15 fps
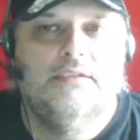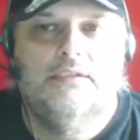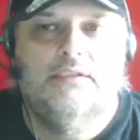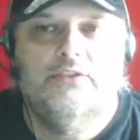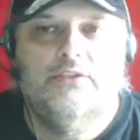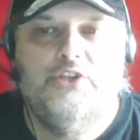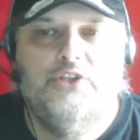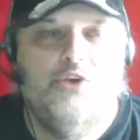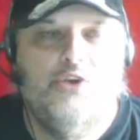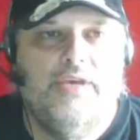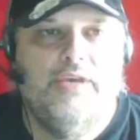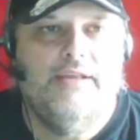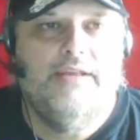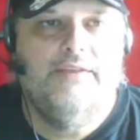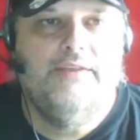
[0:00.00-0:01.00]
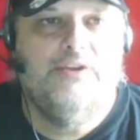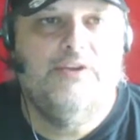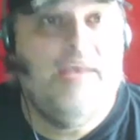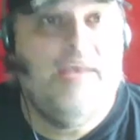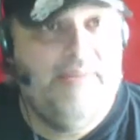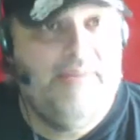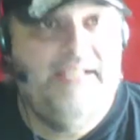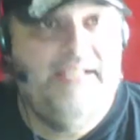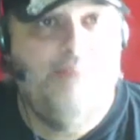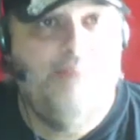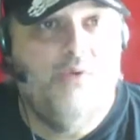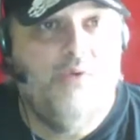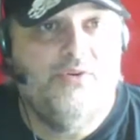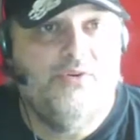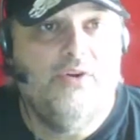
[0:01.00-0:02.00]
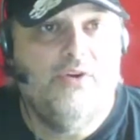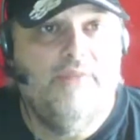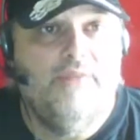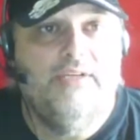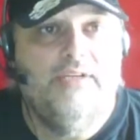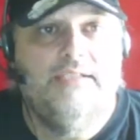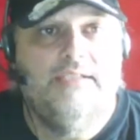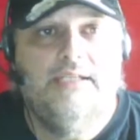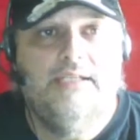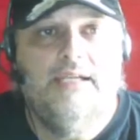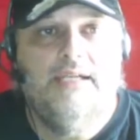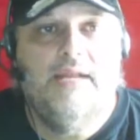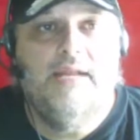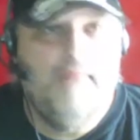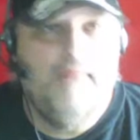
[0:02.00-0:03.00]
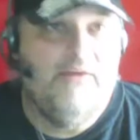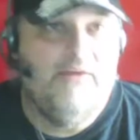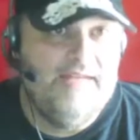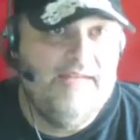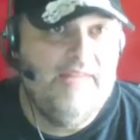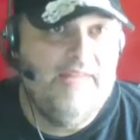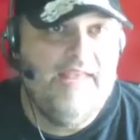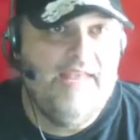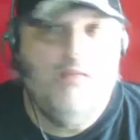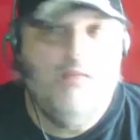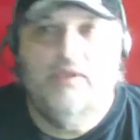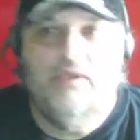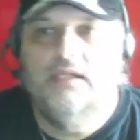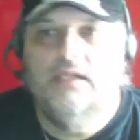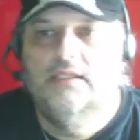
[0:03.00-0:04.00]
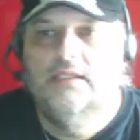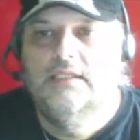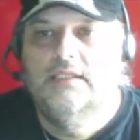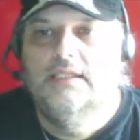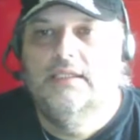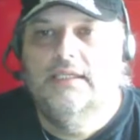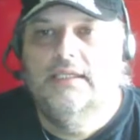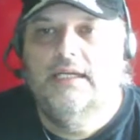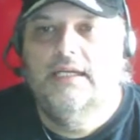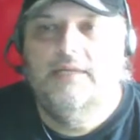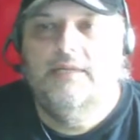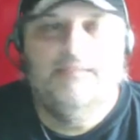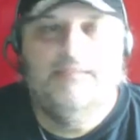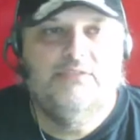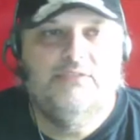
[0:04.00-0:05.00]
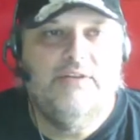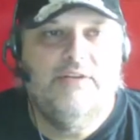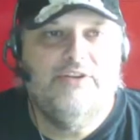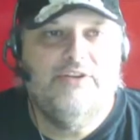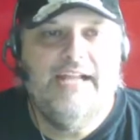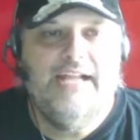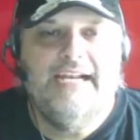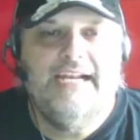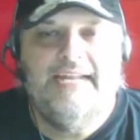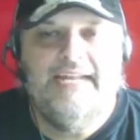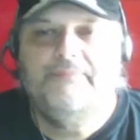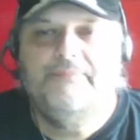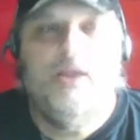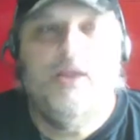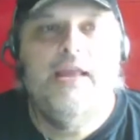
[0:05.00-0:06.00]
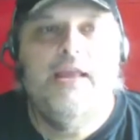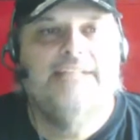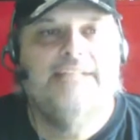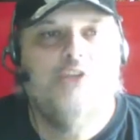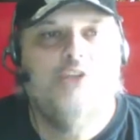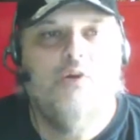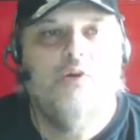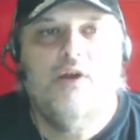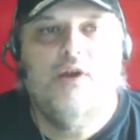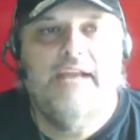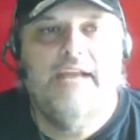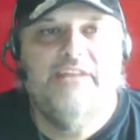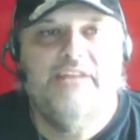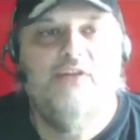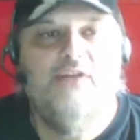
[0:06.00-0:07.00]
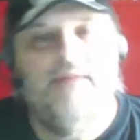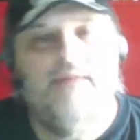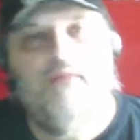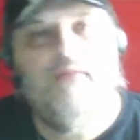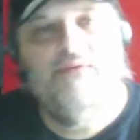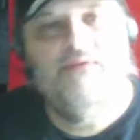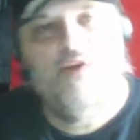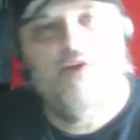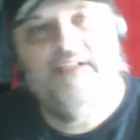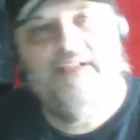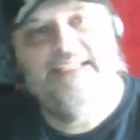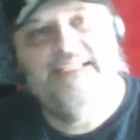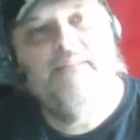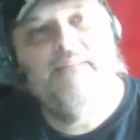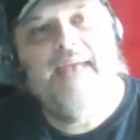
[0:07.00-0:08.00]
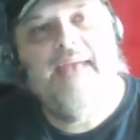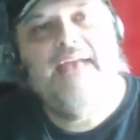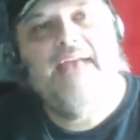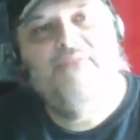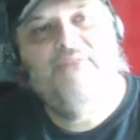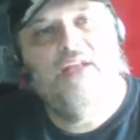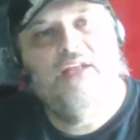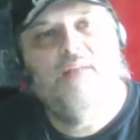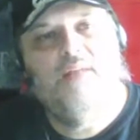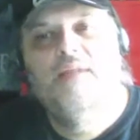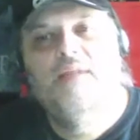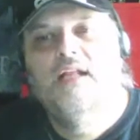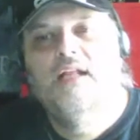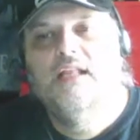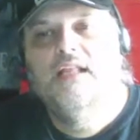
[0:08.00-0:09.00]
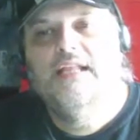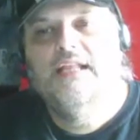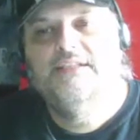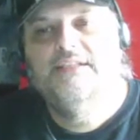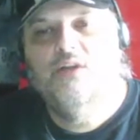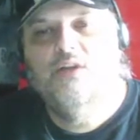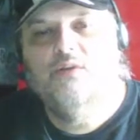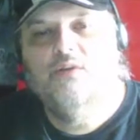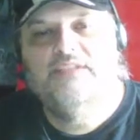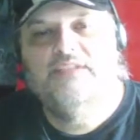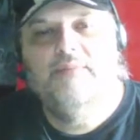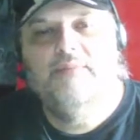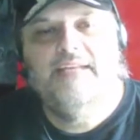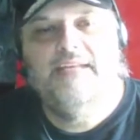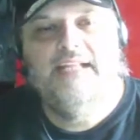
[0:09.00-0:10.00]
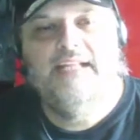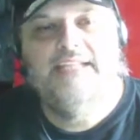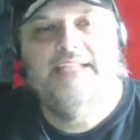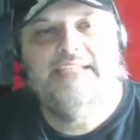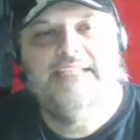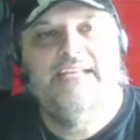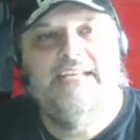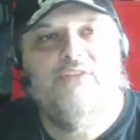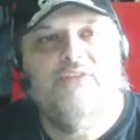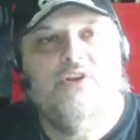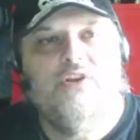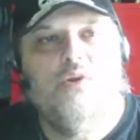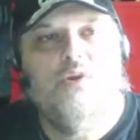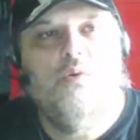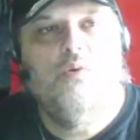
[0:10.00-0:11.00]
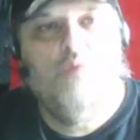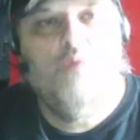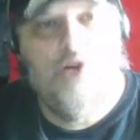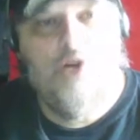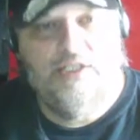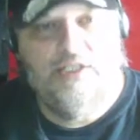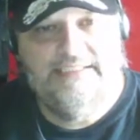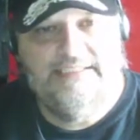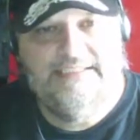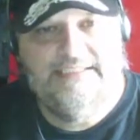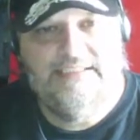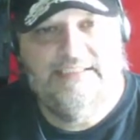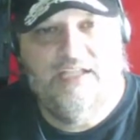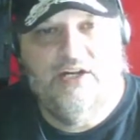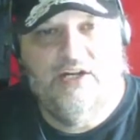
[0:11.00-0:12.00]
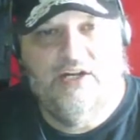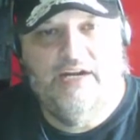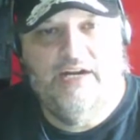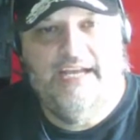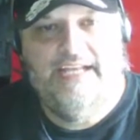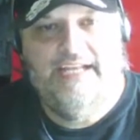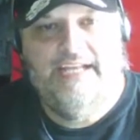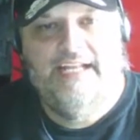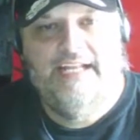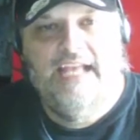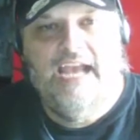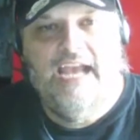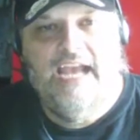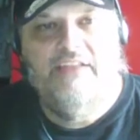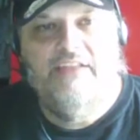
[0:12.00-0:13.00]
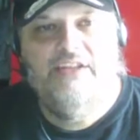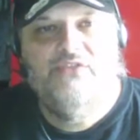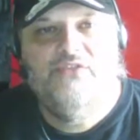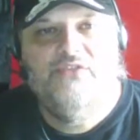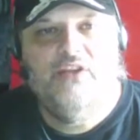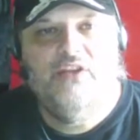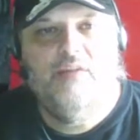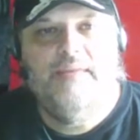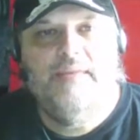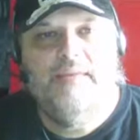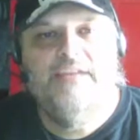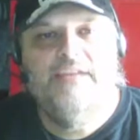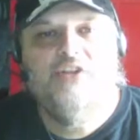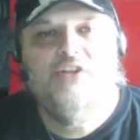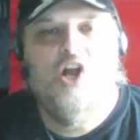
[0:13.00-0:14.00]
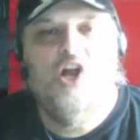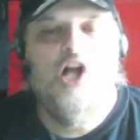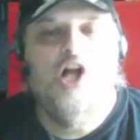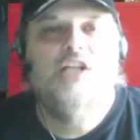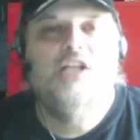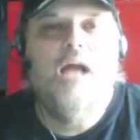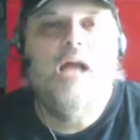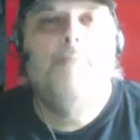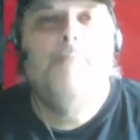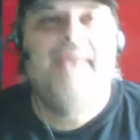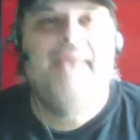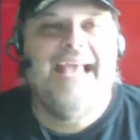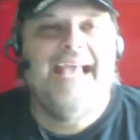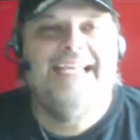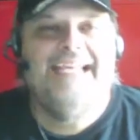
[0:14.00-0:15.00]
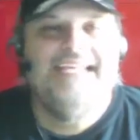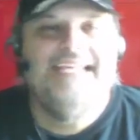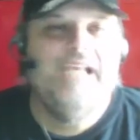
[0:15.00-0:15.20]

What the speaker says: show you the Japanese poster of it. And as a matter of fact, I think I will. But it's actually kind of neat. All right, let's go to our next film. Now, we've already seen the bad film. Let's go to something that's even worse. All right? And this film is called Abandoned